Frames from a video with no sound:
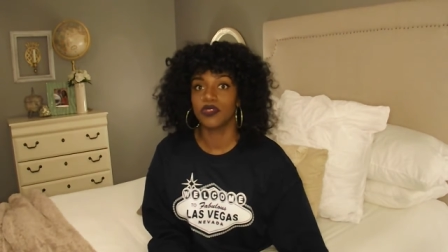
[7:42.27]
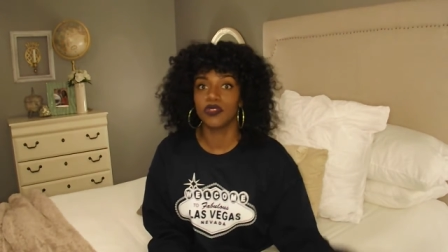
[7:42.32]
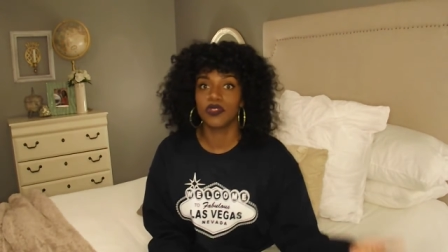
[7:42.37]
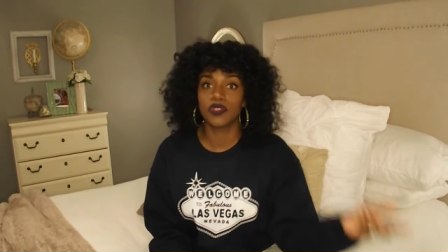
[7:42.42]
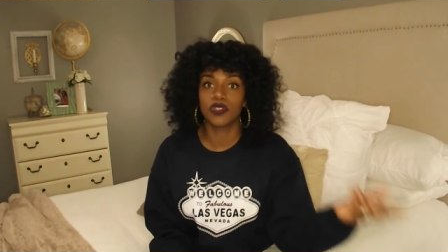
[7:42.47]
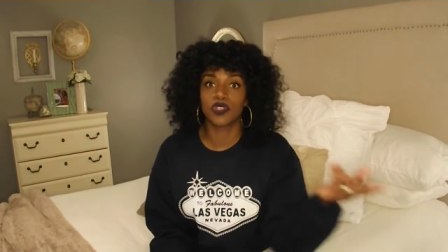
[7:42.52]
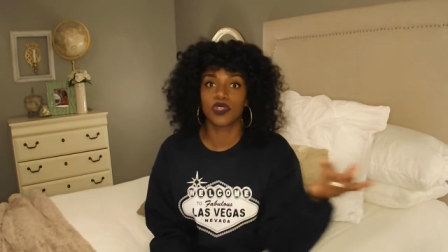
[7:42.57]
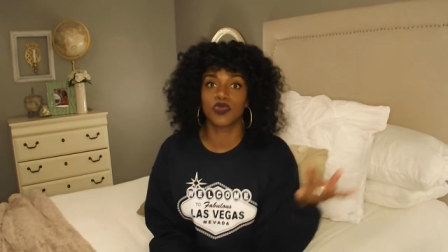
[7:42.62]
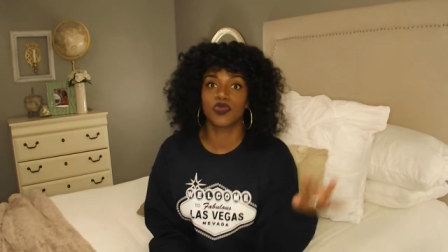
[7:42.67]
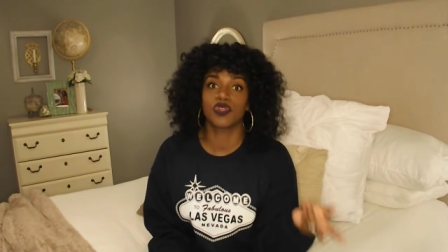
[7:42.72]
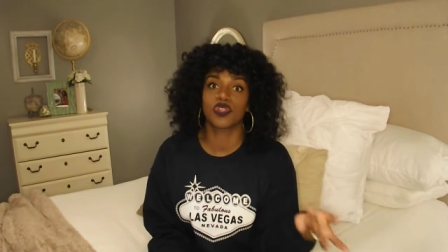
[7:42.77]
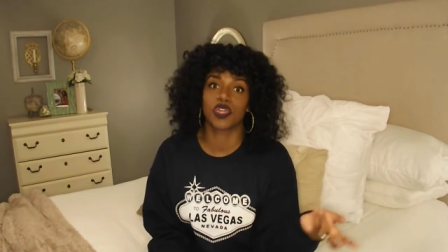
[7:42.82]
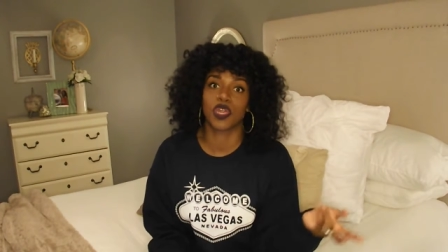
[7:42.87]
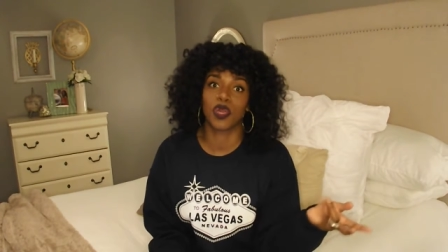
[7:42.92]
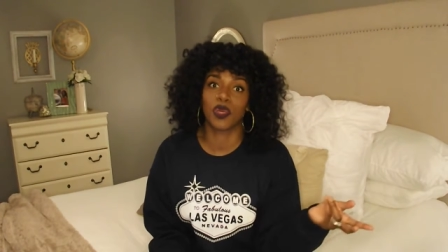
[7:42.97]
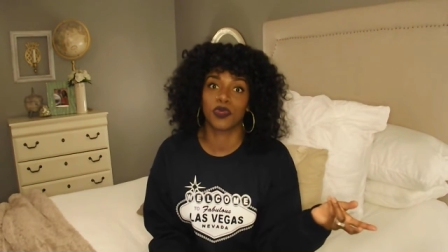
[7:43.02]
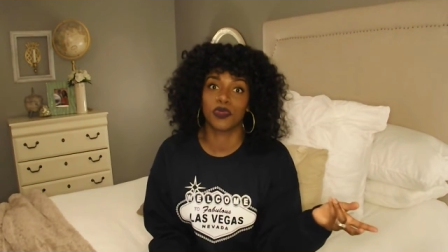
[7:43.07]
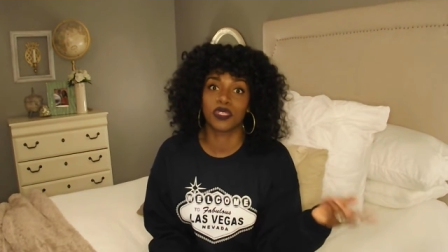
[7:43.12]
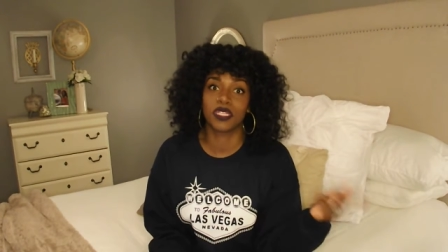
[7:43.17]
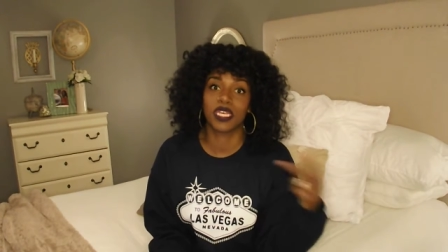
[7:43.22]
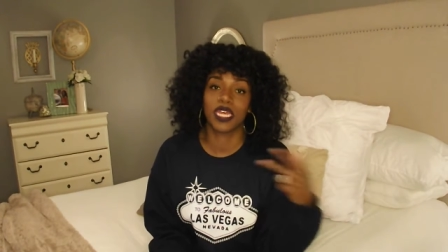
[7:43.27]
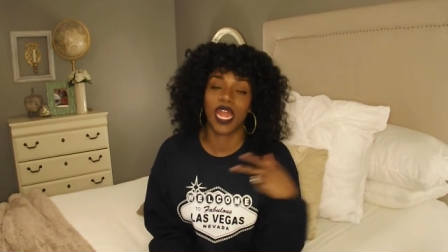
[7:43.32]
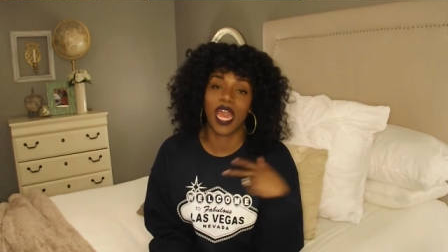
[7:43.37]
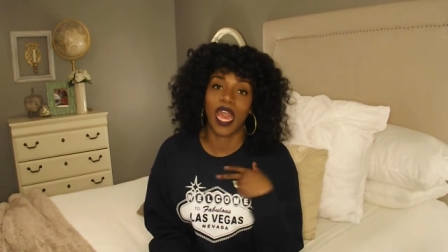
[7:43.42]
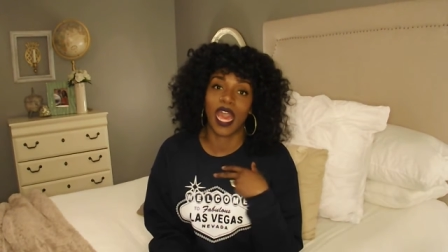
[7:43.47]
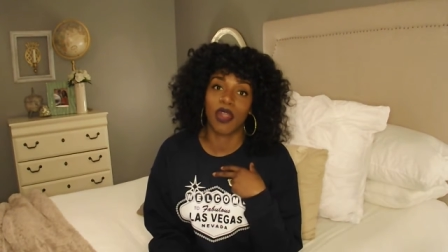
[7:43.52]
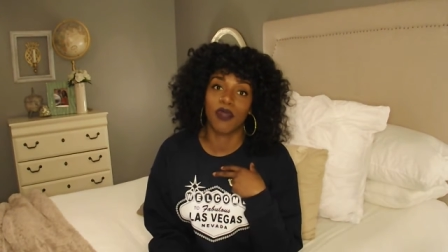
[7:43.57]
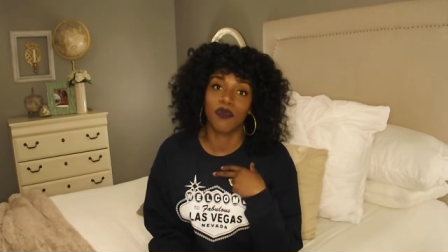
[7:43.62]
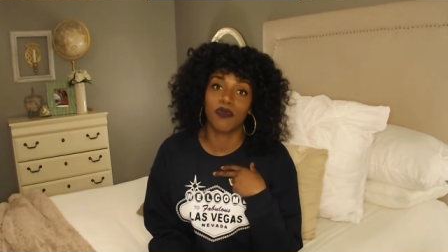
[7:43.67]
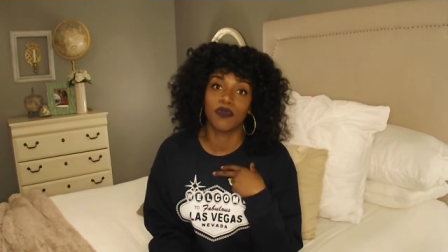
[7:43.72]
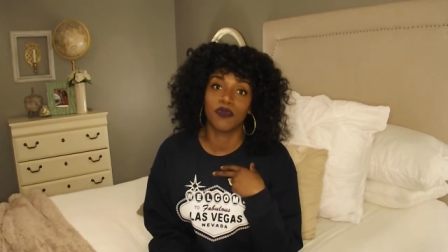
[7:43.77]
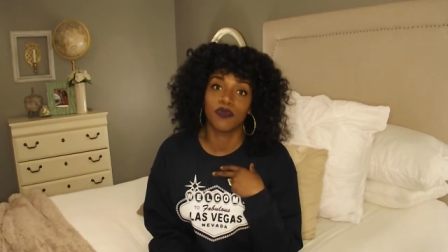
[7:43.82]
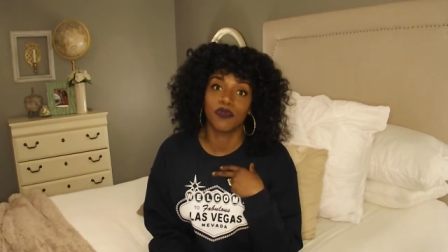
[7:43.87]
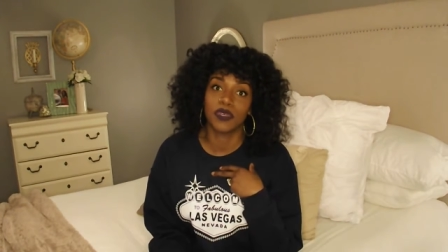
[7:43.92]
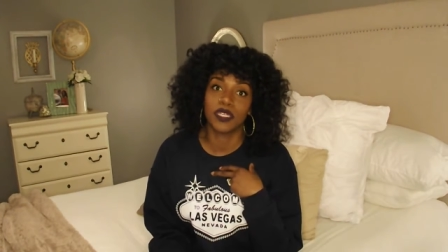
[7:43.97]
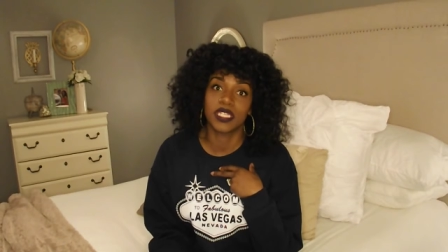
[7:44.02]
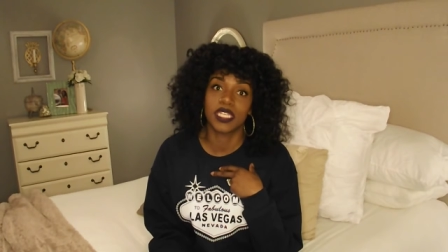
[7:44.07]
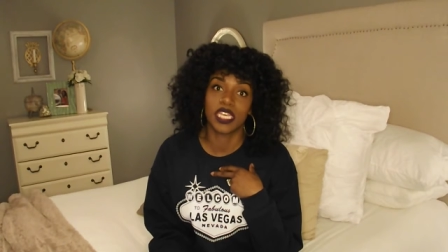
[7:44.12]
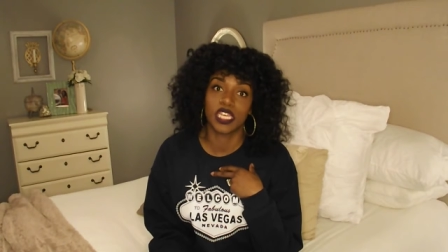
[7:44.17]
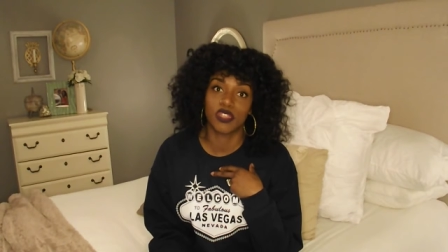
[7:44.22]
2 shows that I
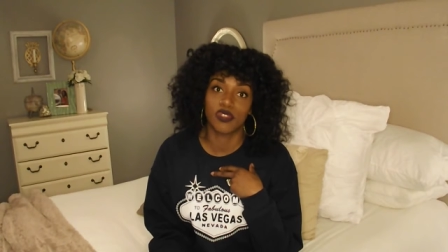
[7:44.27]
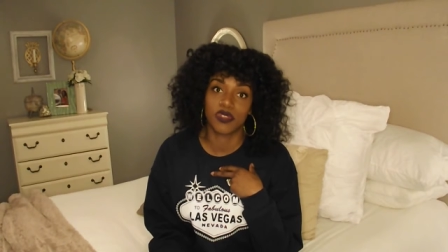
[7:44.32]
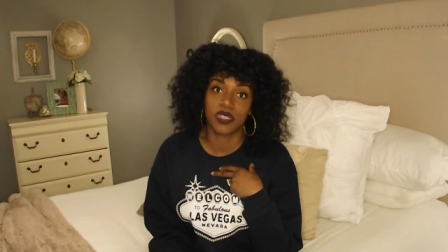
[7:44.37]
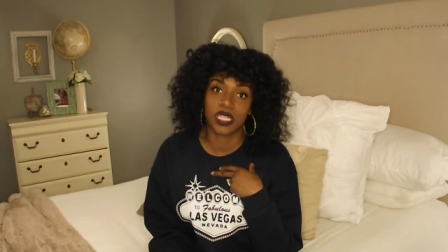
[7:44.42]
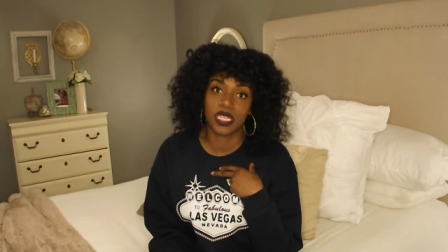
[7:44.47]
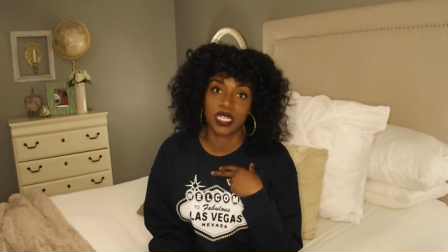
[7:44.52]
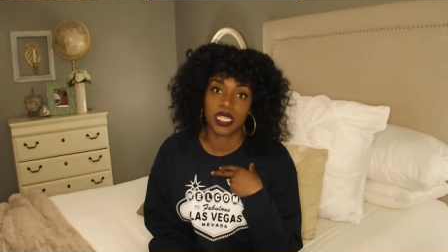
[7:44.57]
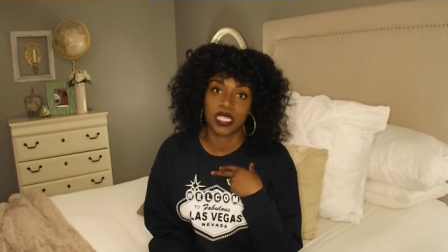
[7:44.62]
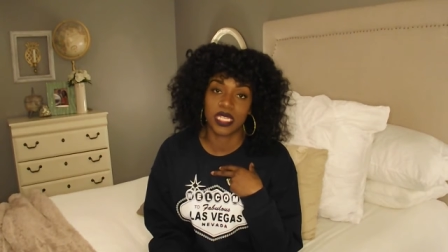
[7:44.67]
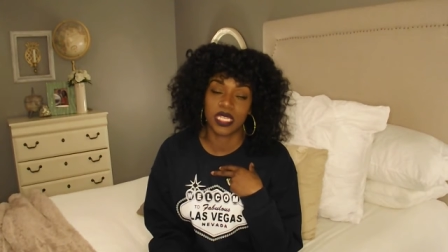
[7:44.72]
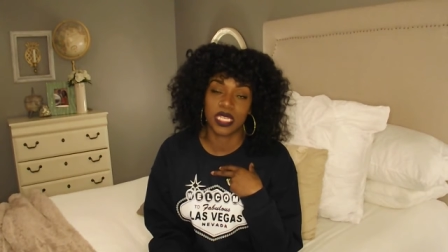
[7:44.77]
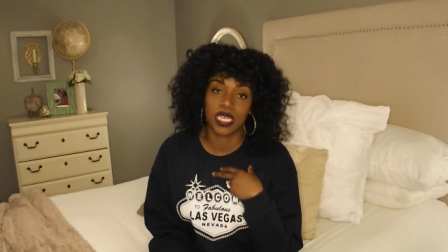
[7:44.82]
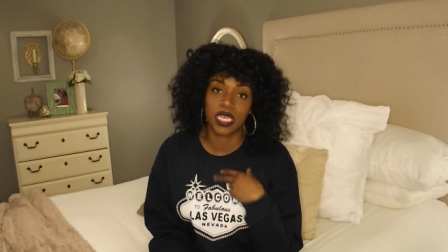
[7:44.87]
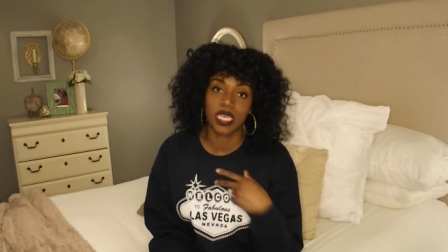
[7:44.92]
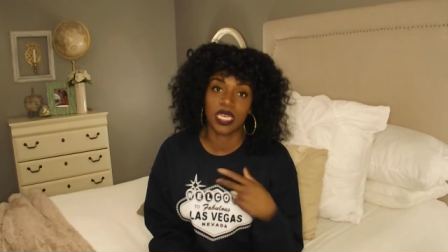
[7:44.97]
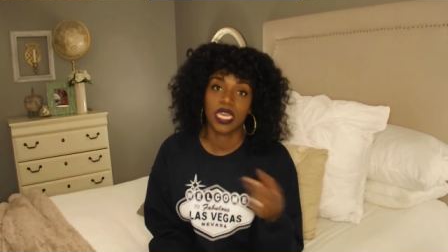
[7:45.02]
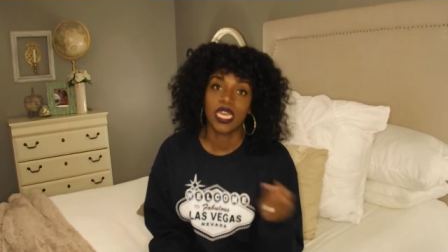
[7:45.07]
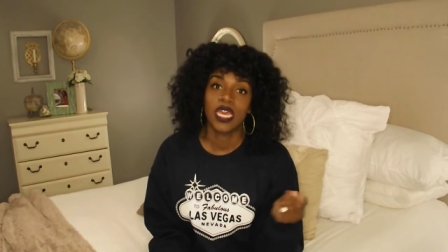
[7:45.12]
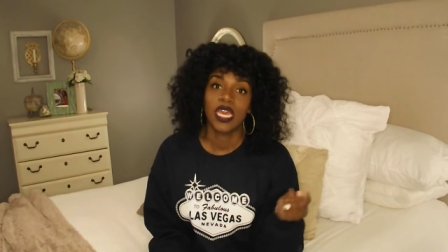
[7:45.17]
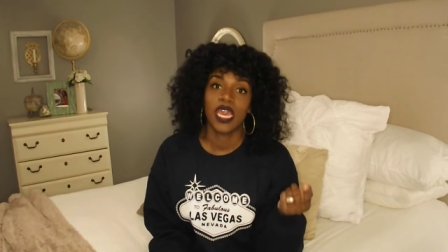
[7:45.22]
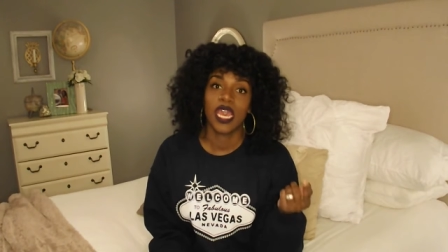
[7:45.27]
was interested in seeing,